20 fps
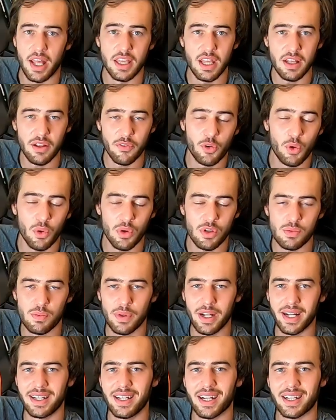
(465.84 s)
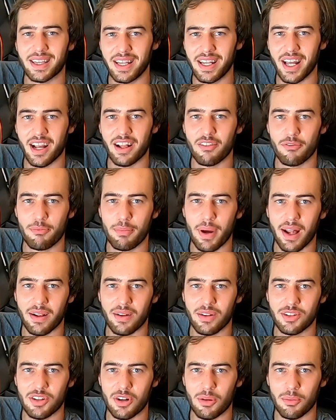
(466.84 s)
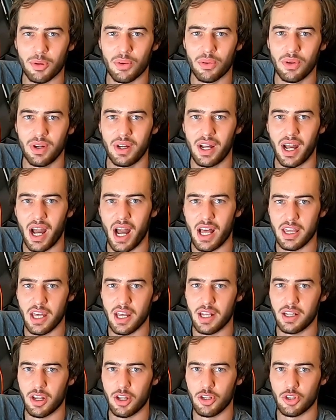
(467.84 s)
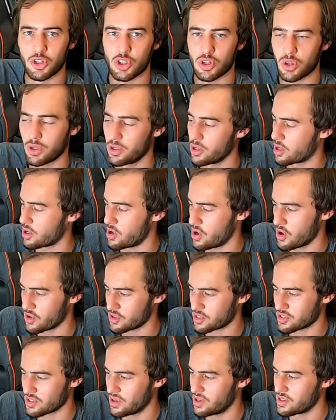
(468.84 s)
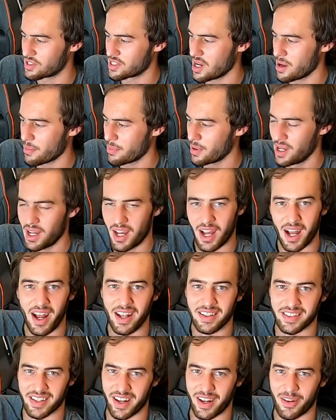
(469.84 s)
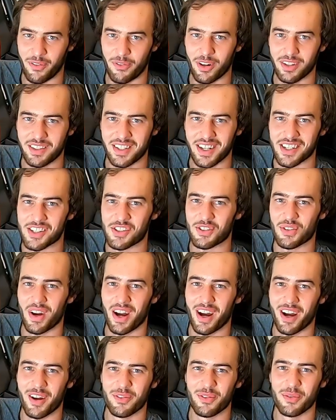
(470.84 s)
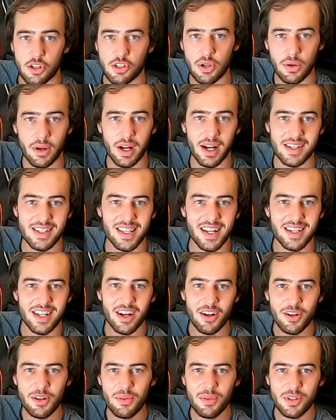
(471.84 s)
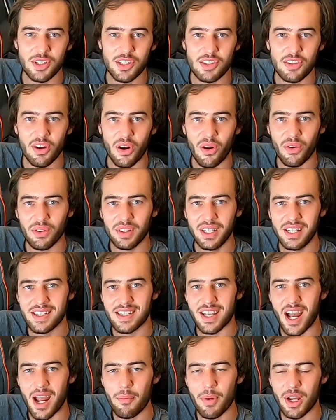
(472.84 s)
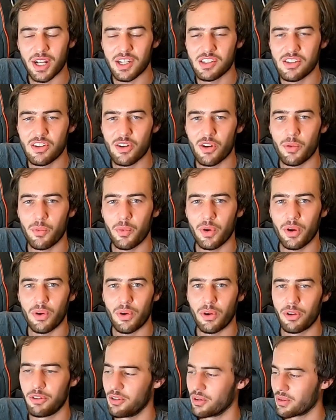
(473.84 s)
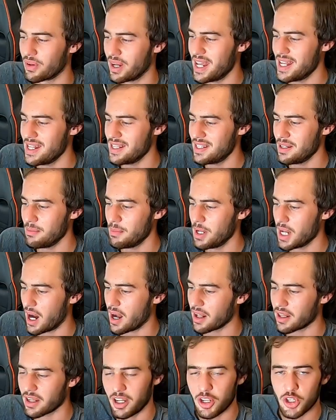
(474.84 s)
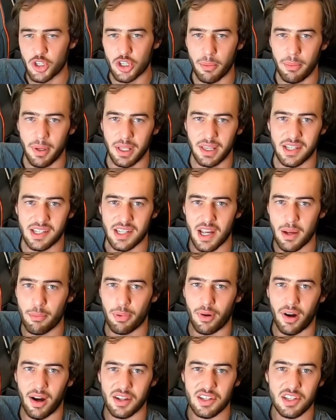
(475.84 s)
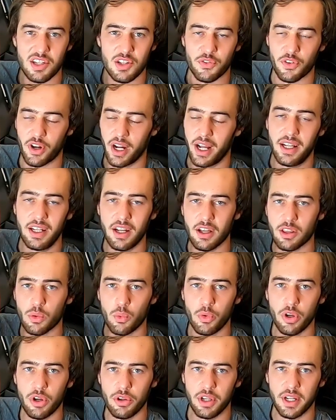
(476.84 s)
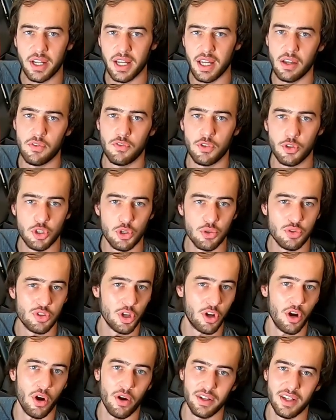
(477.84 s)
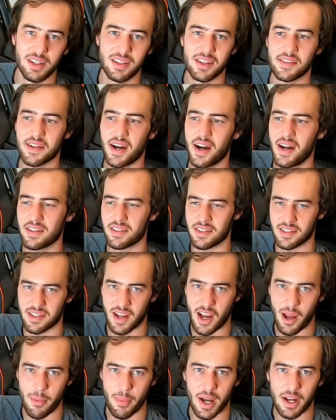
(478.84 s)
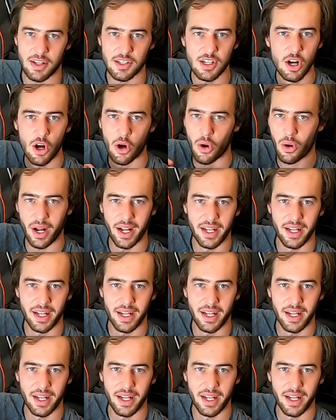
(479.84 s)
And then of course reconnect the negative battery terminal and then ensure your car starts up and take it for a test drive. So guys, that's how you install the Xymex steering wheel on your ND Miata. It should be the same process for any other wheel you get if you choose the Guardian design, the Xymex, or